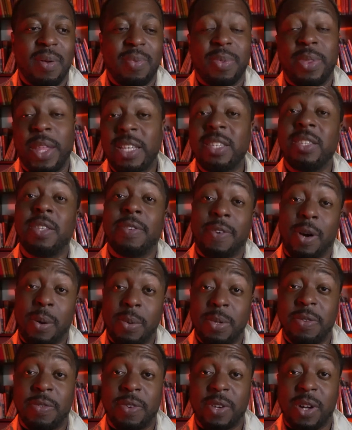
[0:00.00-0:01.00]
next to the
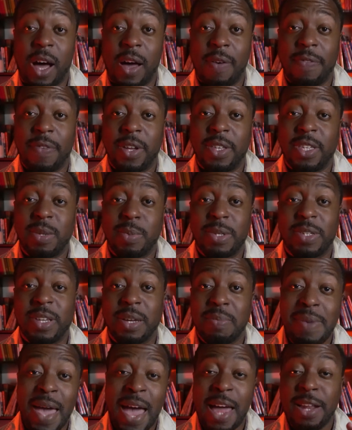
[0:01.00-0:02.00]
pharmacy for coffee, and somebody's
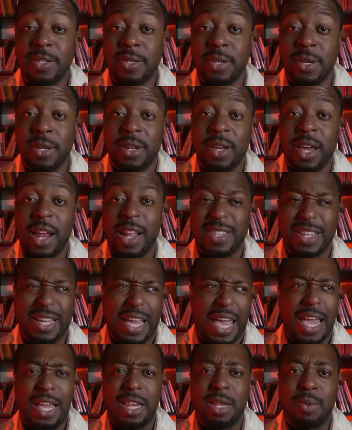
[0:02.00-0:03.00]
like, Madison, and it's
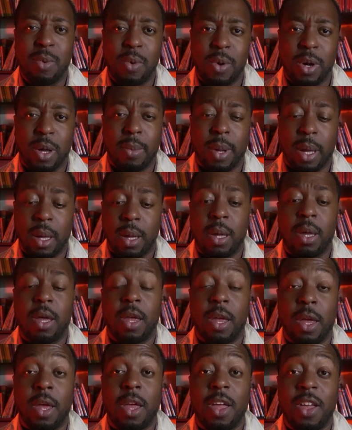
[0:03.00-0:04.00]
like 8 in the morning. I'm like,
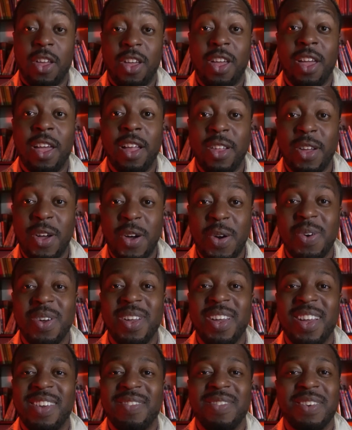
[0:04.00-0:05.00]

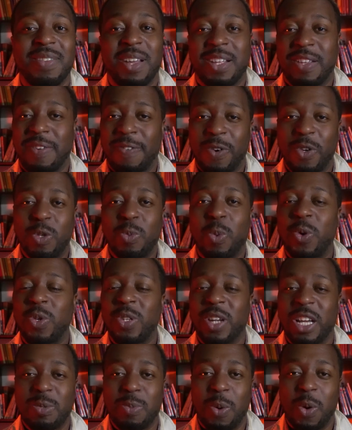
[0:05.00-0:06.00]
hello? Like the first
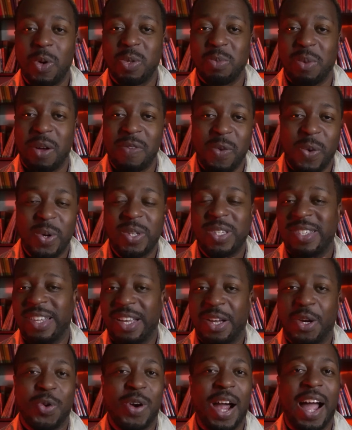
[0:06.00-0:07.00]
person I spoke to, my voice is
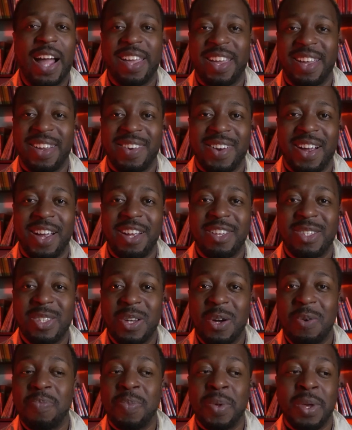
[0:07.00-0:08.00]
like cracking, right?
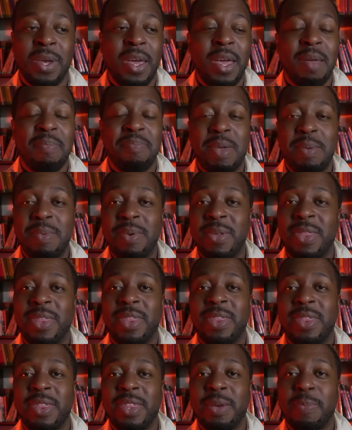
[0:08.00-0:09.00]
So maybe
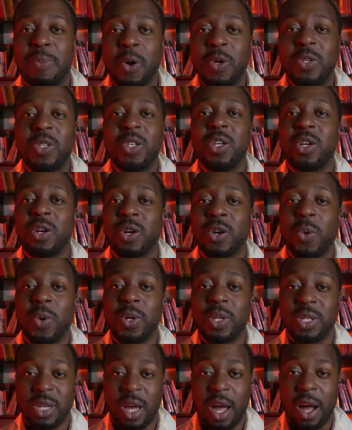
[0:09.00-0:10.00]
the person you're
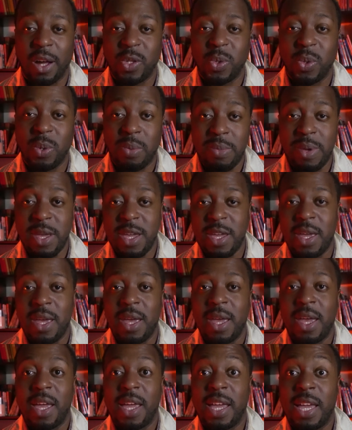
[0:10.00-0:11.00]
going to talk to and meet
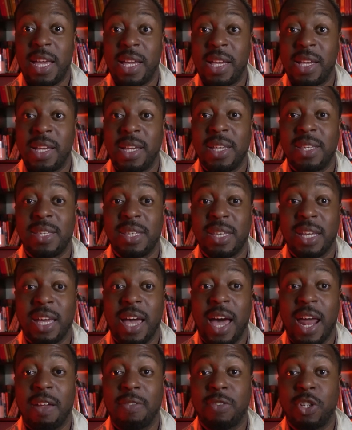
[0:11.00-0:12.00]
is
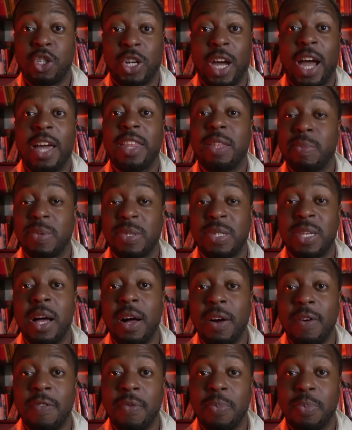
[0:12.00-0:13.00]
kind of shy
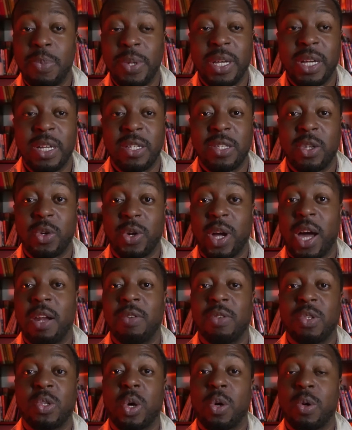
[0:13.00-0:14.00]
themselves because they're kind
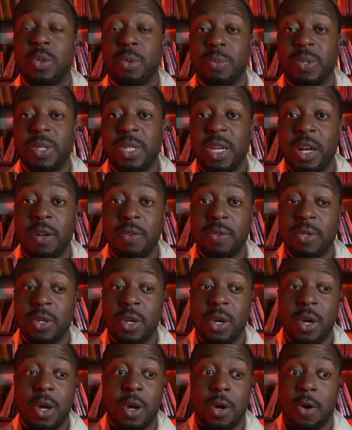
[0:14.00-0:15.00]
of startled
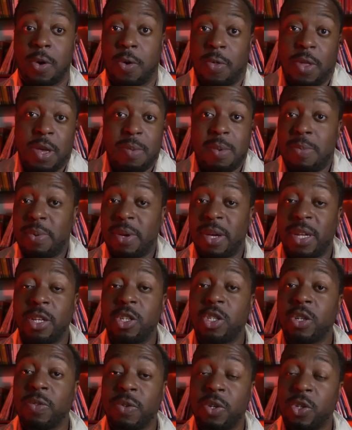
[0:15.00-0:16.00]
themselves, or they might be an
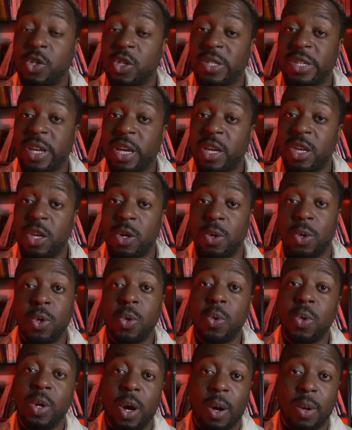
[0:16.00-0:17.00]
introvert just like you,
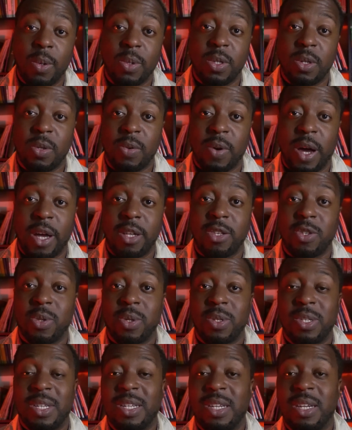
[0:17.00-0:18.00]
who knows, right? So
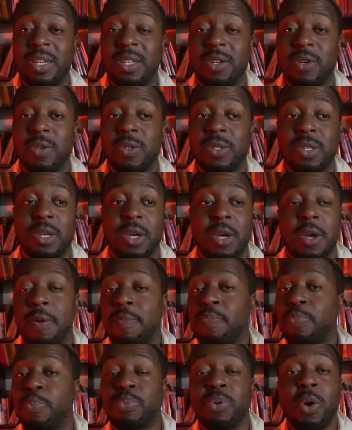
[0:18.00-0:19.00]
there's
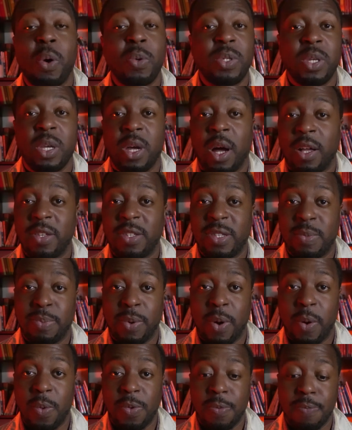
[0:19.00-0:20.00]
pros and cons to
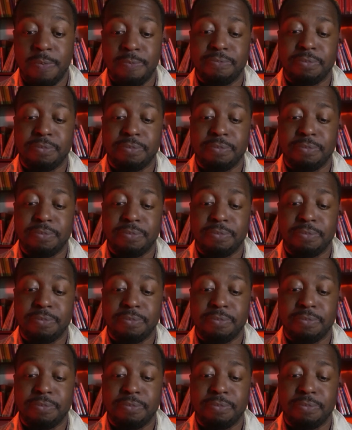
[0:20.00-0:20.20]
both.